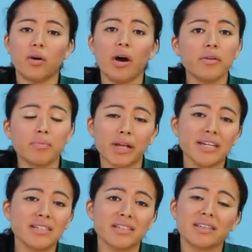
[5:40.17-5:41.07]
other
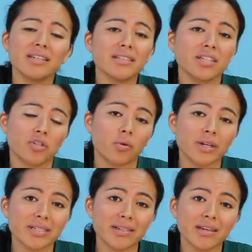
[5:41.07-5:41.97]
places, things like
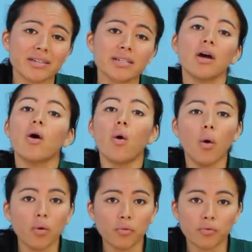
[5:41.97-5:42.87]
Choices,
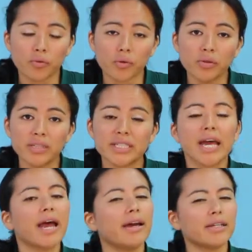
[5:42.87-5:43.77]
Whole Foods,
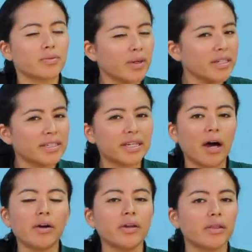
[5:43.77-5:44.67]
and I just wanted to
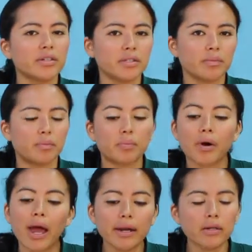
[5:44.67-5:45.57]
tell you, there's a
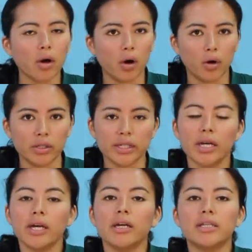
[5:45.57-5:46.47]
brand called,
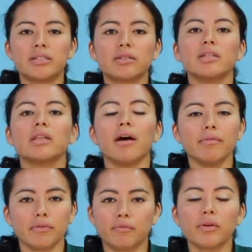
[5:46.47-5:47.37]
it's
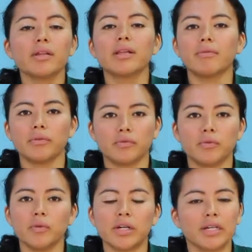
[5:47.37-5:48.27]
For the Love of
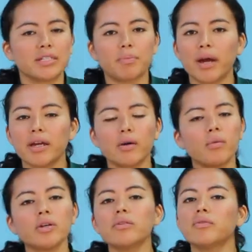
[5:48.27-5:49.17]
Food, and it's by a
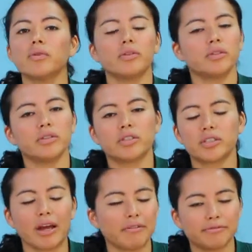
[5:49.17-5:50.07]
wonderful
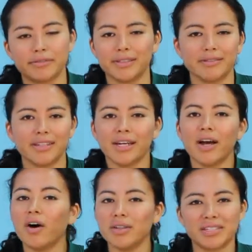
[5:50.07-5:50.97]
chef and
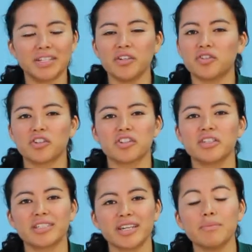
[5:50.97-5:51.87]
holistic
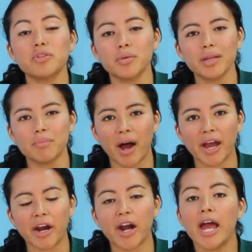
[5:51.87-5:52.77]
nutritionist named Julie
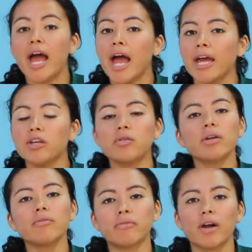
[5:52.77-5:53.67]
Beyer. And you
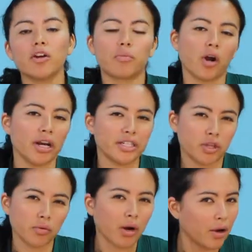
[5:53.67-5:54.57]
can find her products
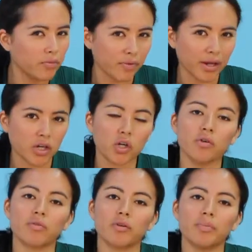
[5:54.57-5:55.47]
throughout
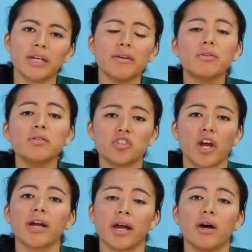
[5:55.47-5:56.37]
Vancouver, but if you
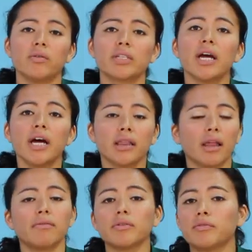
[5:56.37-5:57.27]
check out
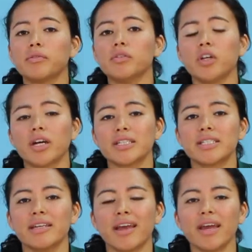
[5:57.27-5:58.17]

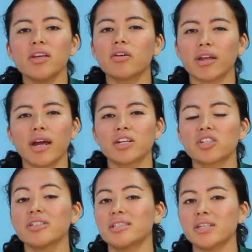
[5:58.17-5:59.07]
loveoffood.ca, you can
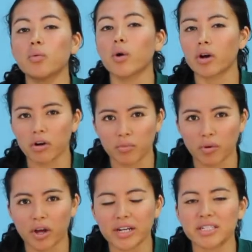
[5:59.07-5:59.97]
actually see where her
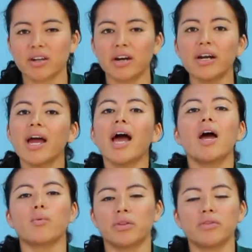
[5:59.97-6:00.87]
products are
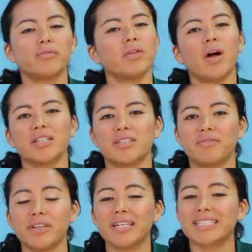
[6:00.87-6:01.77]
and what the
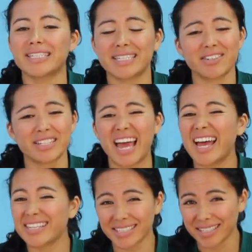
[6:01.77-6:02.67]
philosophy is, because there's
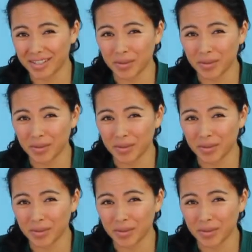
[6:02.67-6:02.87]
excellent